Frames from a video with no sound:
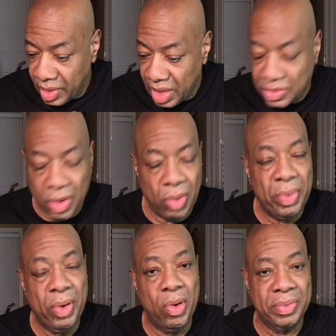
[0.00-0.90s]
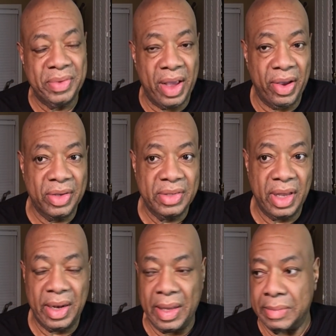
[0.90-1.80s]
So we go upstairs,
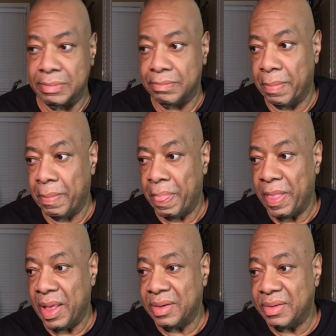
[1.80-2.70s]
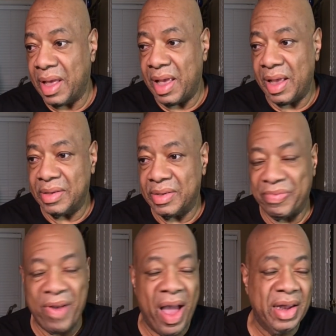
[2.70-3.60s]
and they
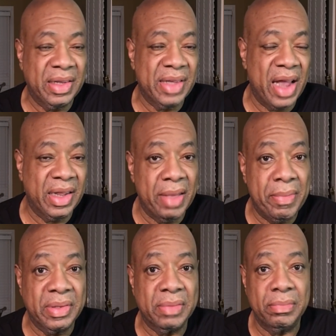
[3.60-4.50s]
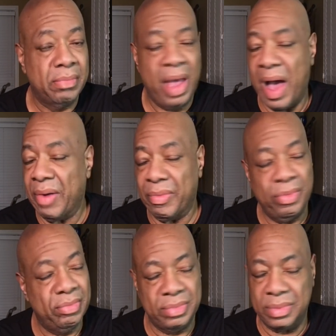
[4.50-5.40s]
finally decided to give me some
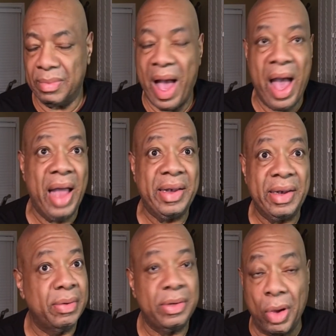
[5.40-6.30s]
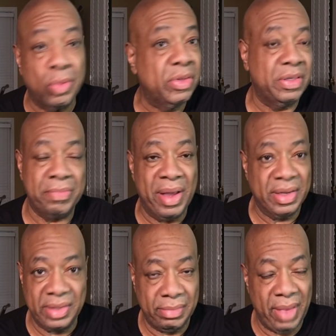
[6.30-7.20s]
high dosage
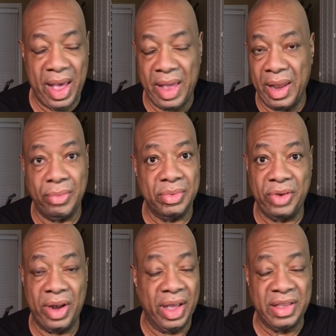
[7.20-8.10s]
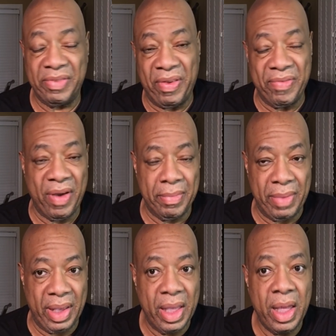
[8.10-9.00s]
medicine. Man, they were trying to get this fever out of
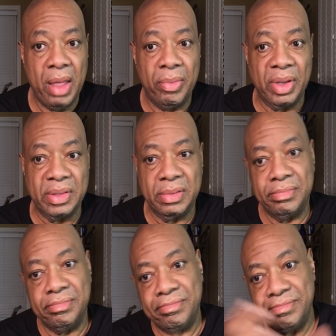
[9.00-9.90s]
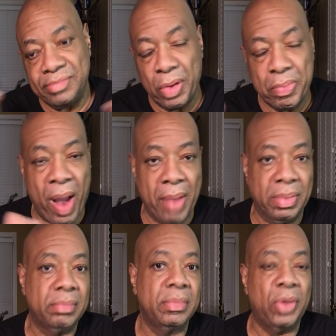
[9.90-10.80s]
me, which no
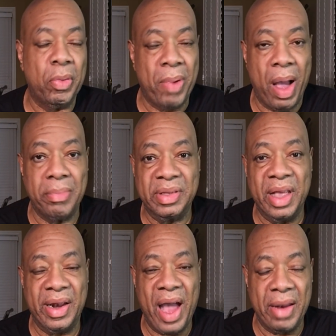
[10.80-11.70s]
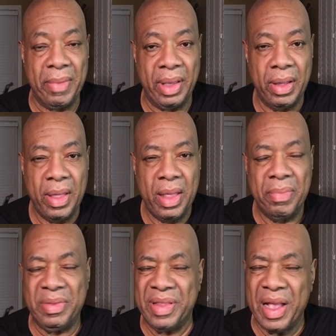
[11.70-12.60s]
problems, get it out of me.
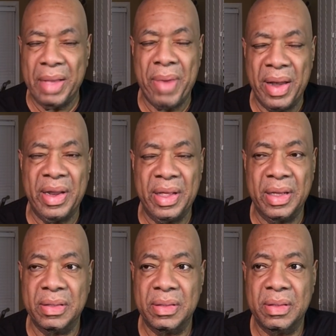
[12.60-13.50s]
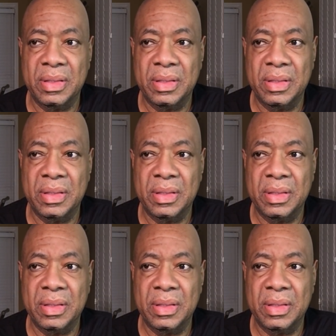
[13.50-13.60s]
But the thing about it is,